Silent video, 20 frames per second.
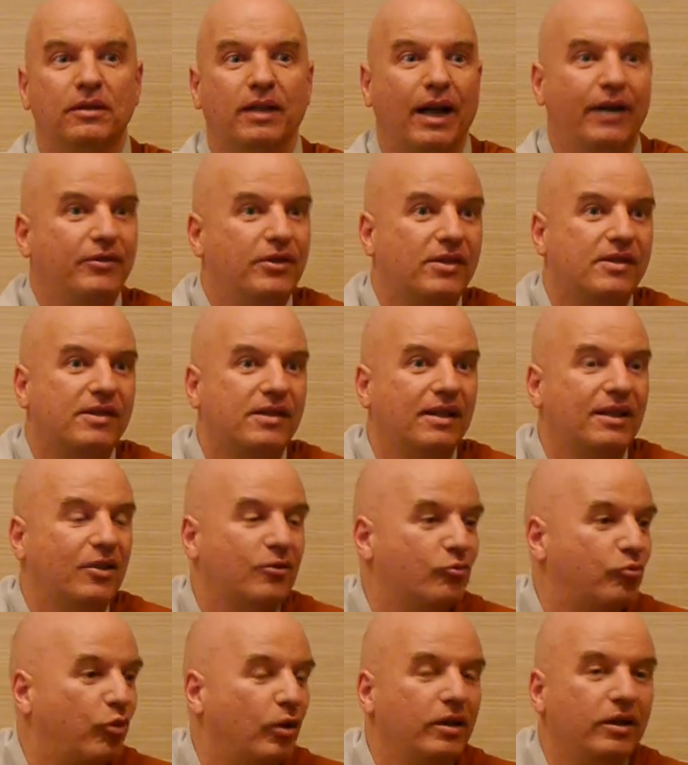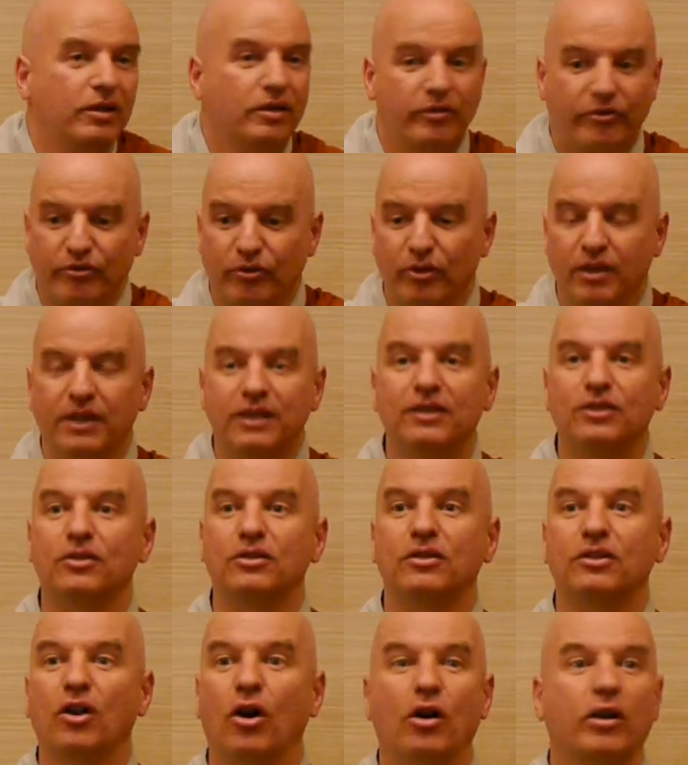I've just seen a wonderful little
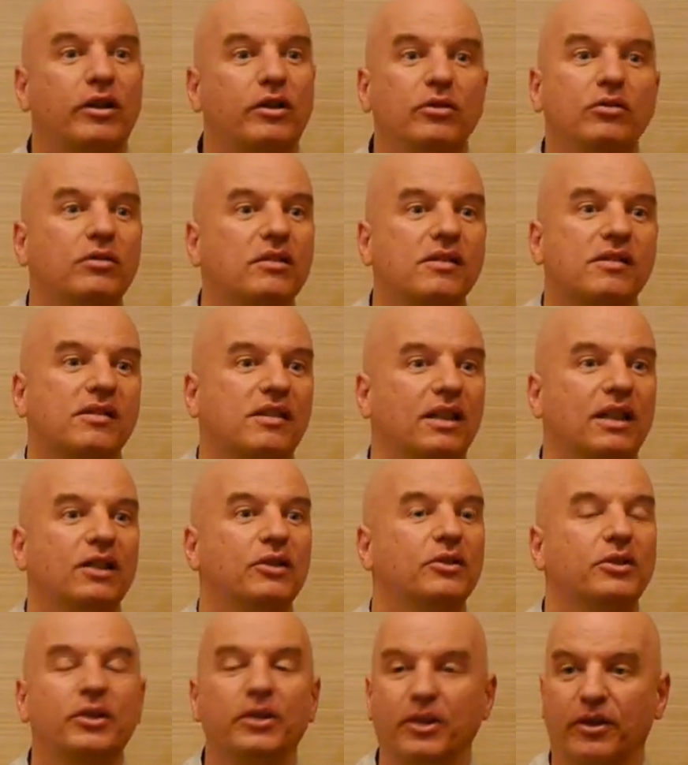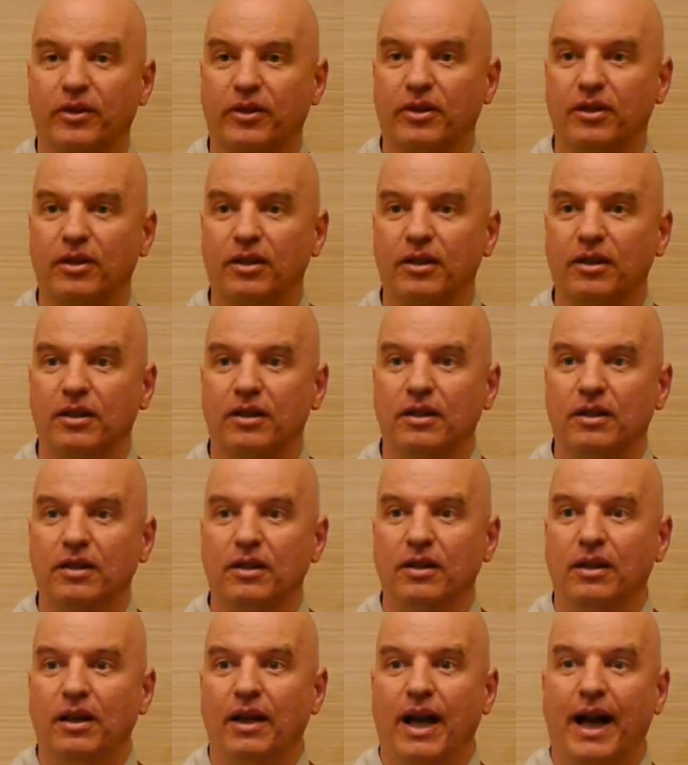dog, cutest thing on earth.
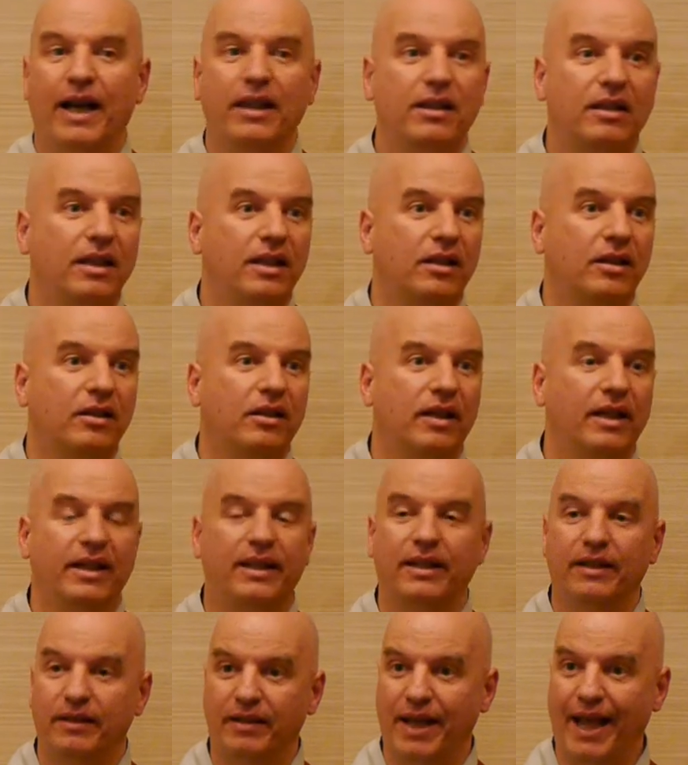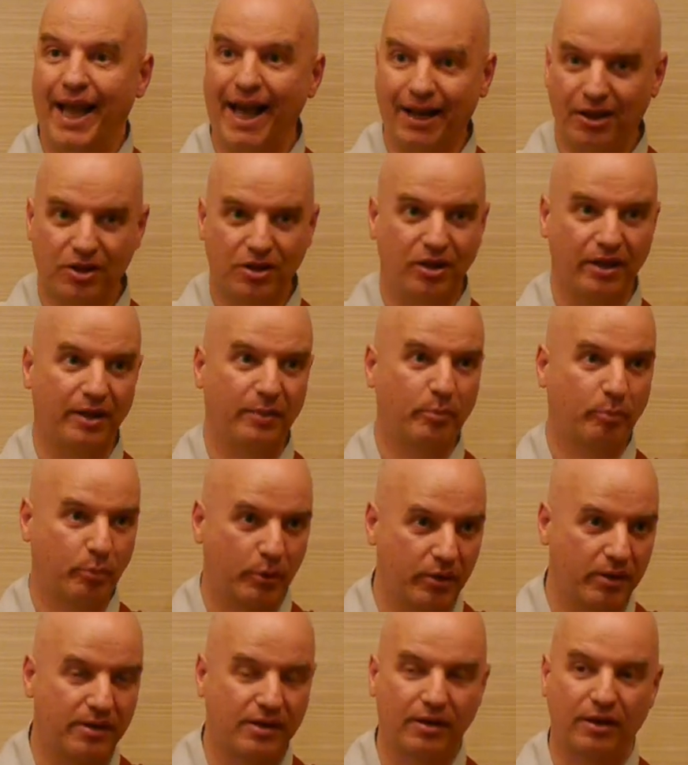I think actually
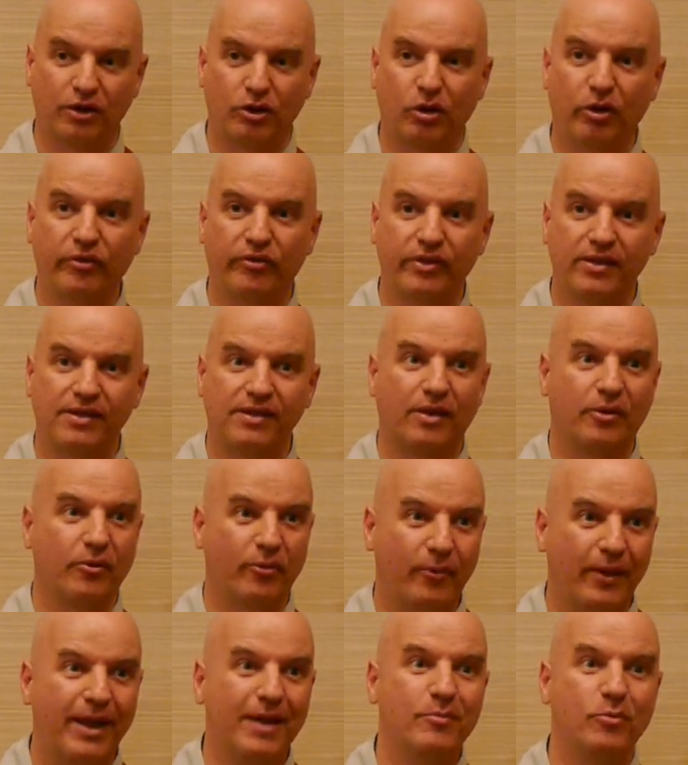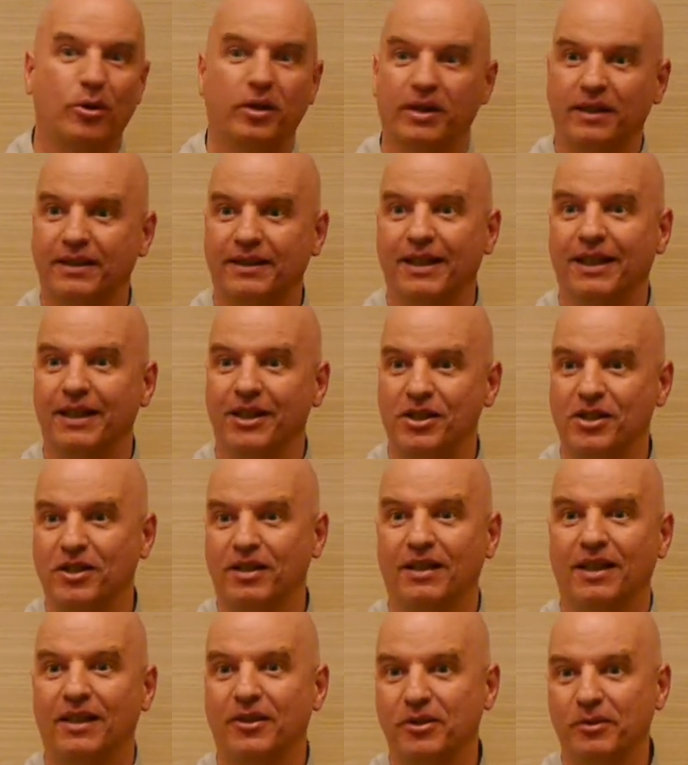personally dolphins are way more
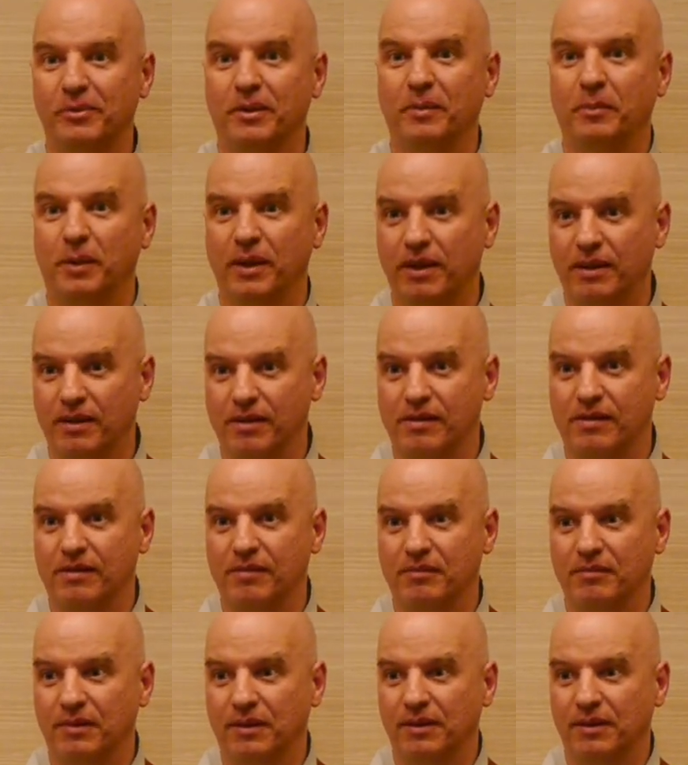intelligent than human beings.